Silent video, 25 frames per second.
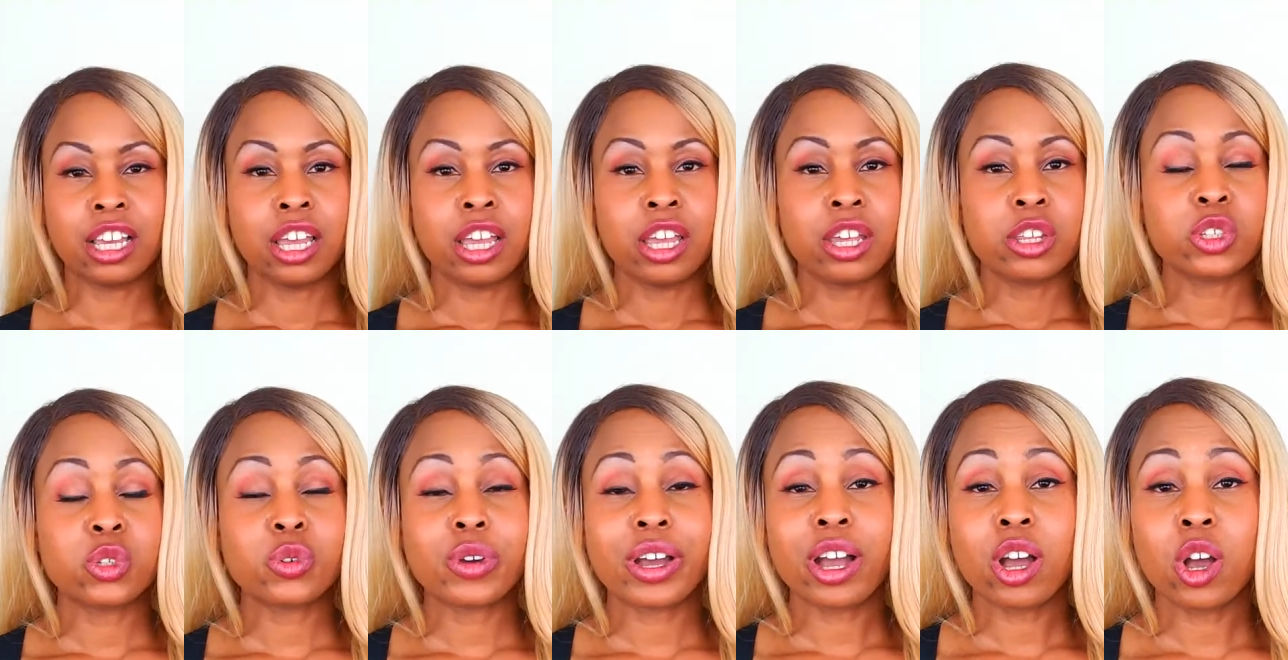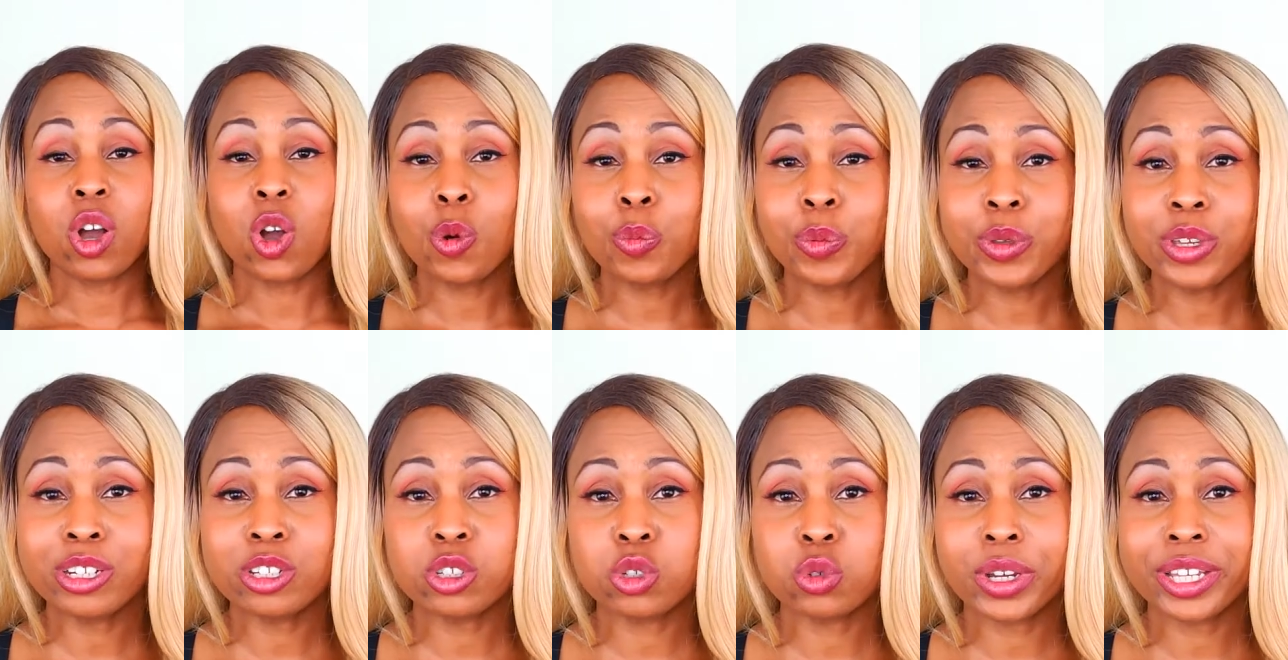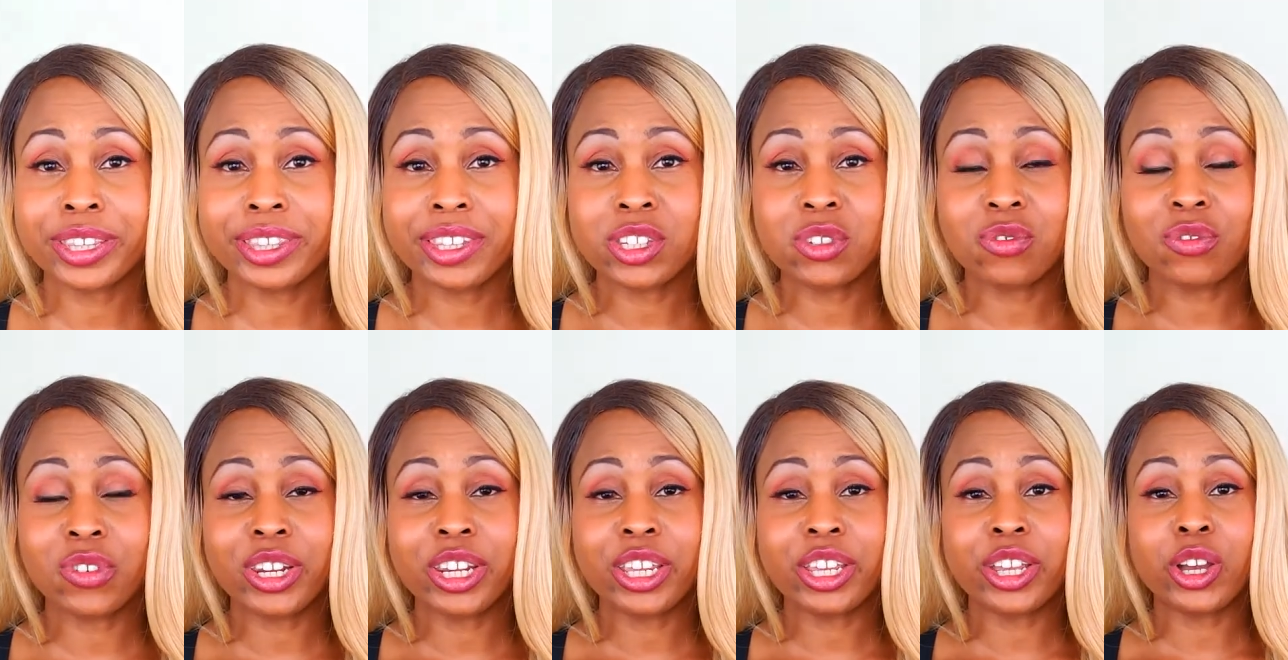So I hope you enjoyed this
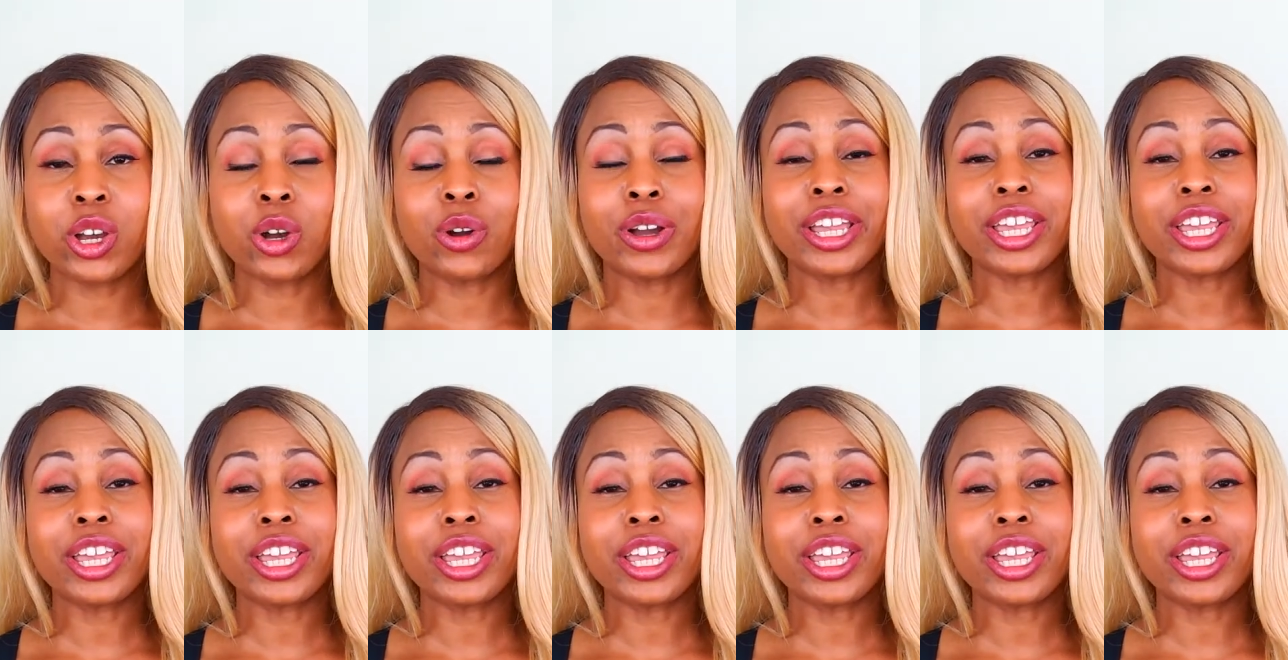video.